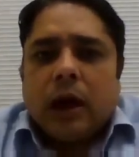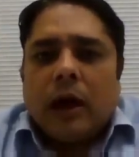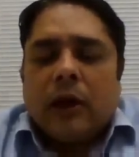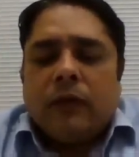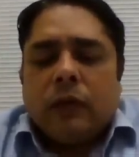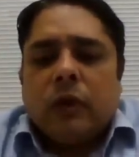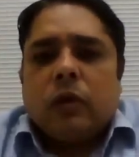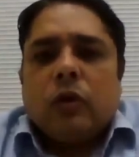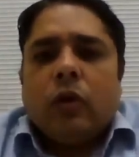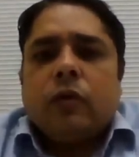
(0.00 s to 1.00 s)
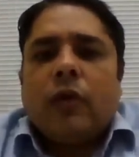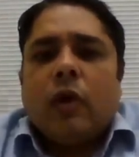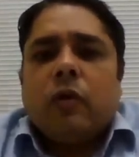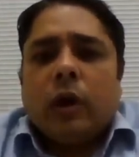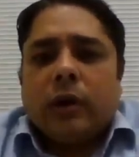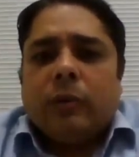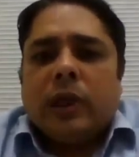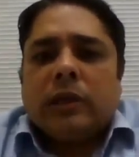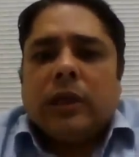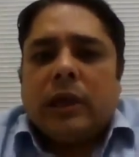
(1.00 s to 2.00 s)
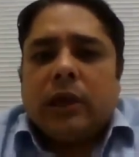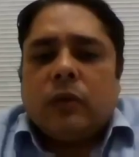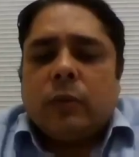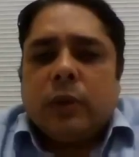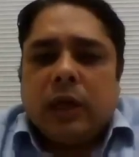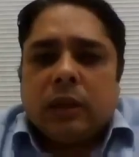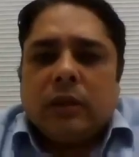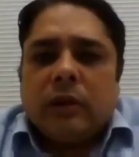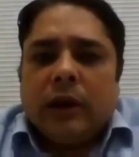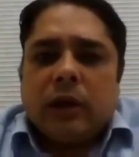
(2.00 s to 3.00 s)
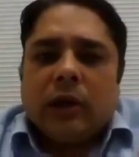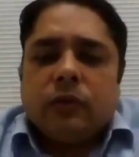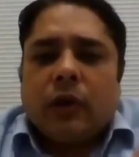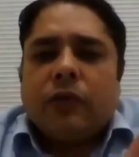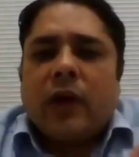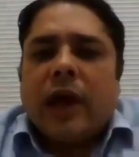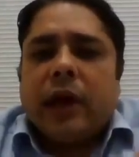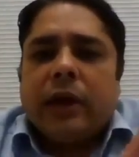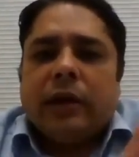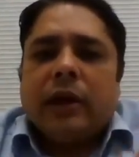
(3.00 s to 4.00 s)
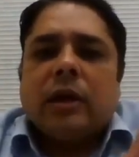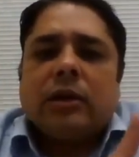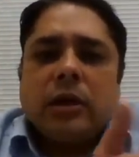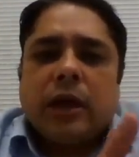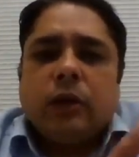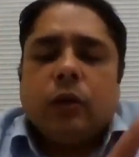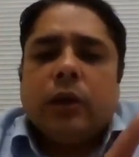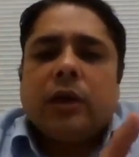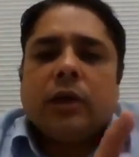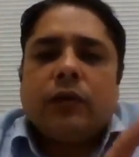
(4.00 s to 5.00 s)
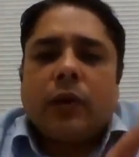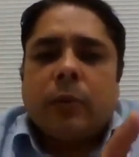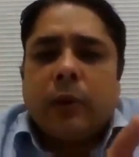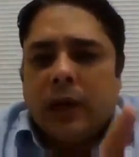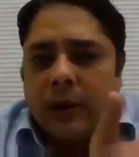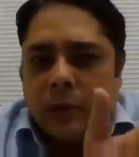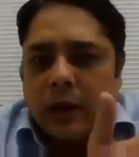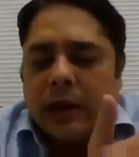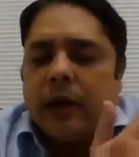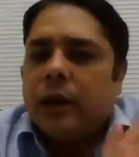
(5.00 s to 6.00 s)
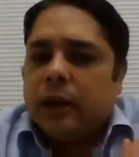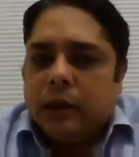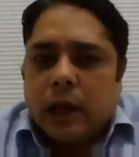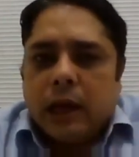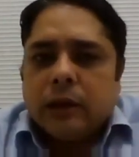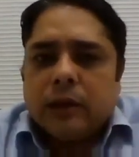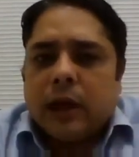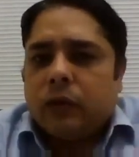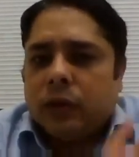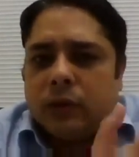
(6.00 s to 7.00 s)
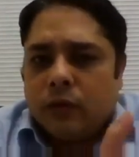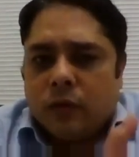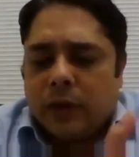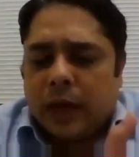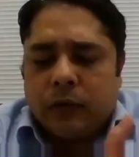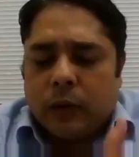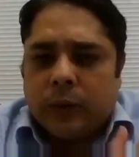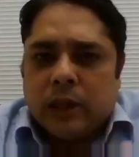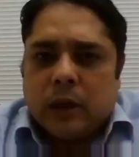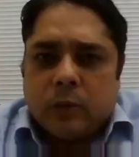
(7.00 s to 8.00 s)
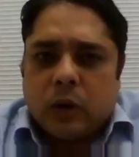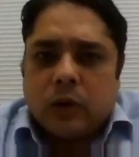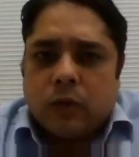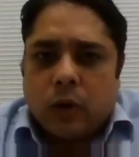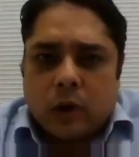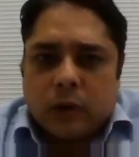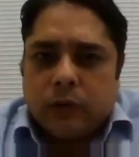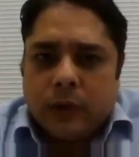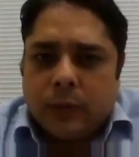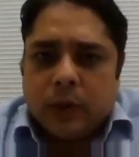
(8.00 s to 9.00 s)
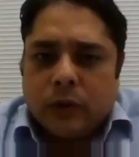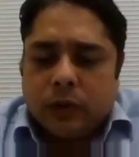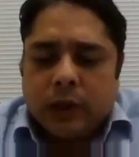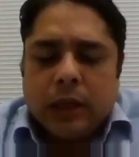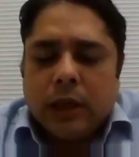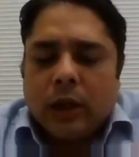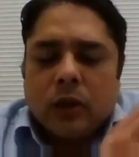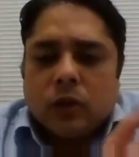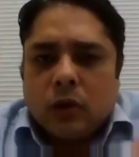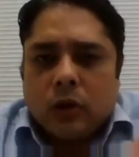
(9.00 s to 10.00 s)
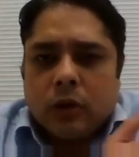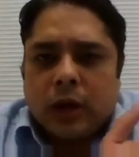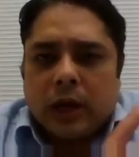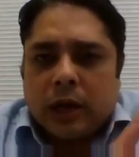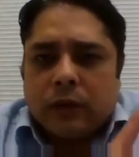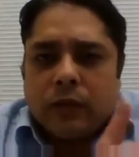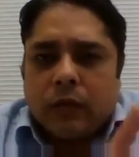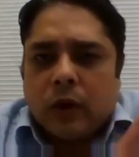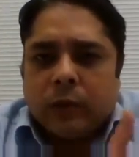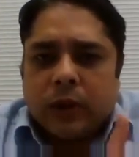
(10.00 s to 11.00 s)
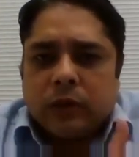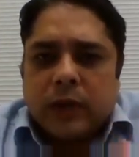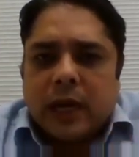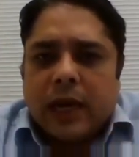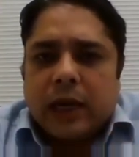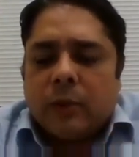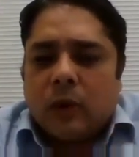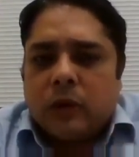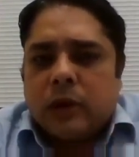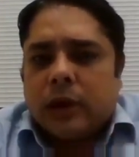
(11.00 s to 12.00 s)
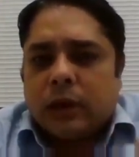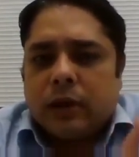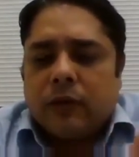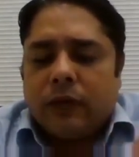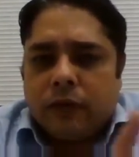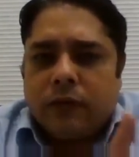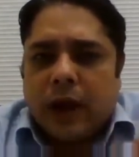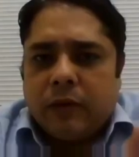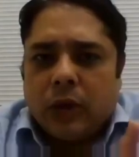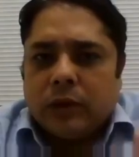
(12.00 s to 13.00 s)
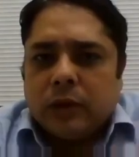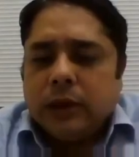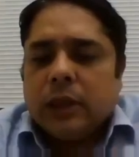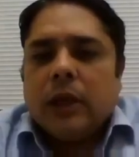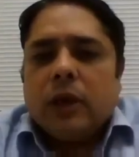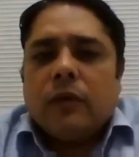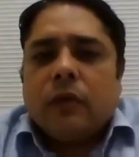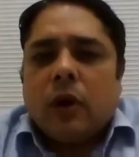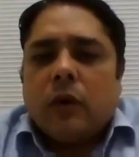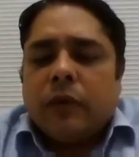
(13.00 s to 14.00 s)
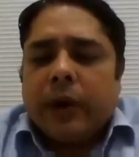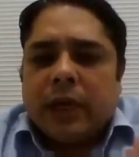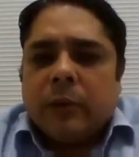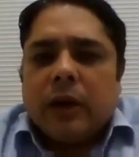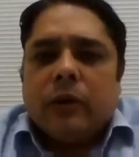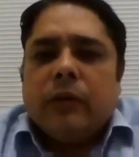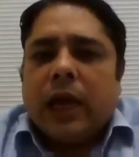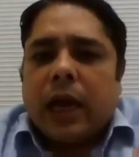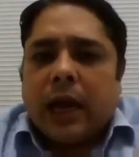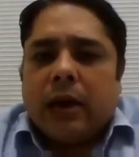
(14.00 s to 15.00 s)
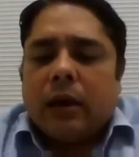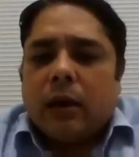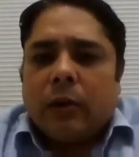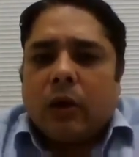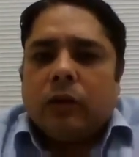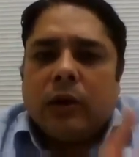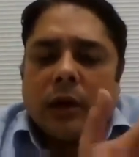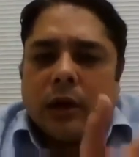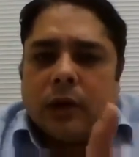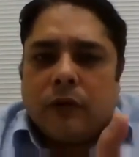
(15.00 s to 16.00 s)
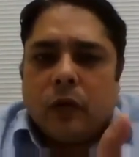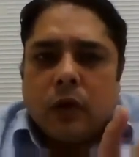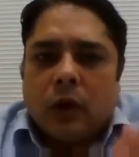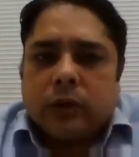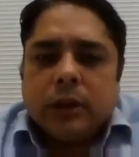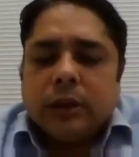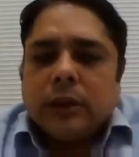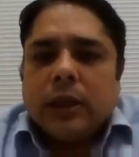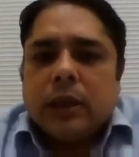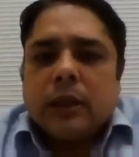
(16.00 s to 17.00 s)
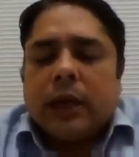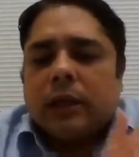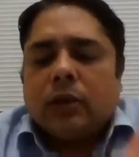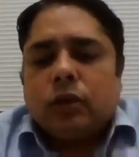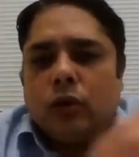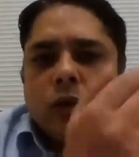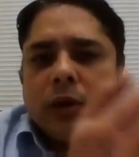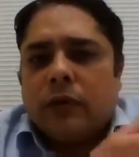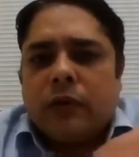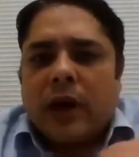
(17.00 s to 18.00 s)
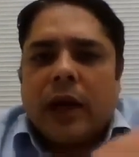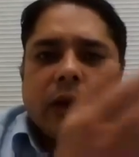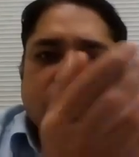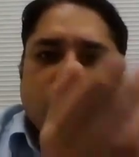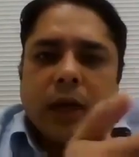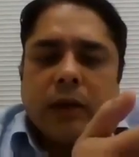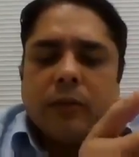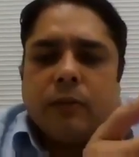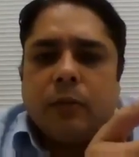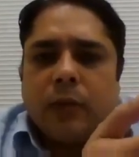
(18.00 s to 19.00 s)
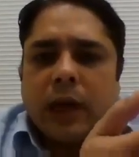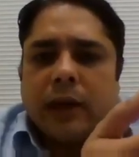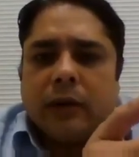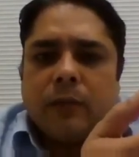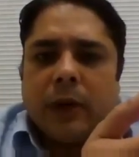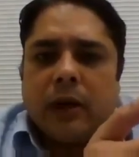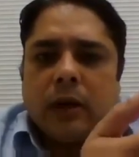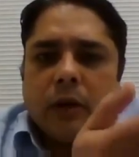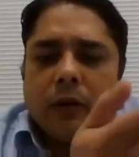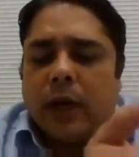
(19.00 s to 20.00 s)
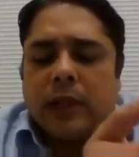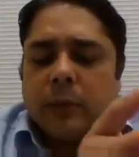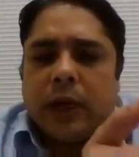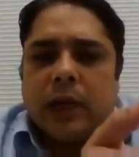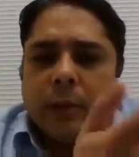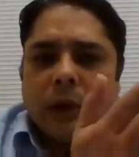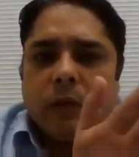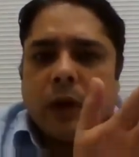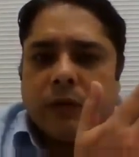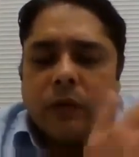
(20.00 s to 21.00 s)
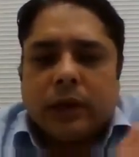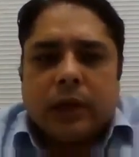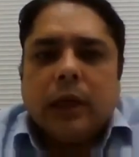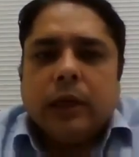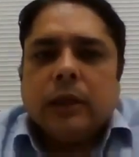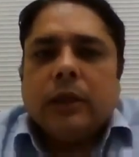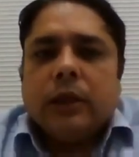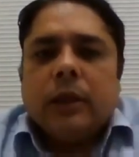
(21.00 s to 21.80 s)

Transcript: If you were to go for water mist, then it would be 3 liters for fry areas and 2 liters for plenum and duct. That would be the amount of water we'll be using. So for water mist, we had about 5 nozzles. For wet chemical, we had about 4 nozzles. That is 2 in the fryer, 1 behind the one in the plenum, and 1 for the duct.